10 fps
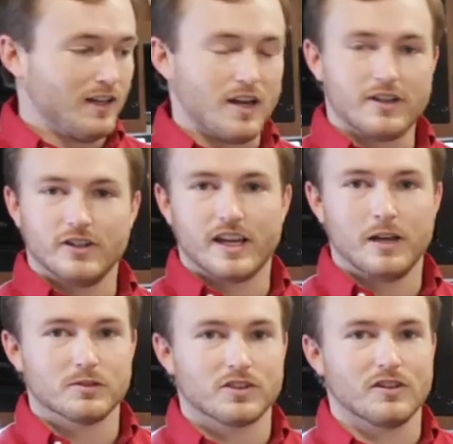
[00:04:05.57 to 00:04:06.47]
A lot of your
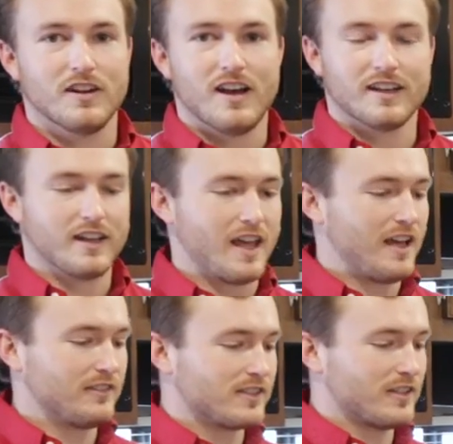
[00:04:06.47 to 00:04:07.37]
campers are not going to
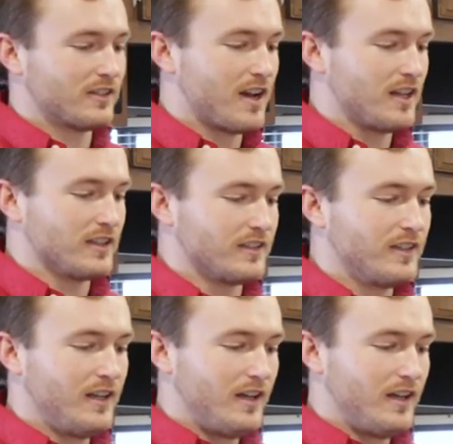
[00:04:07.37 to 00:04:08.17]
have a center island.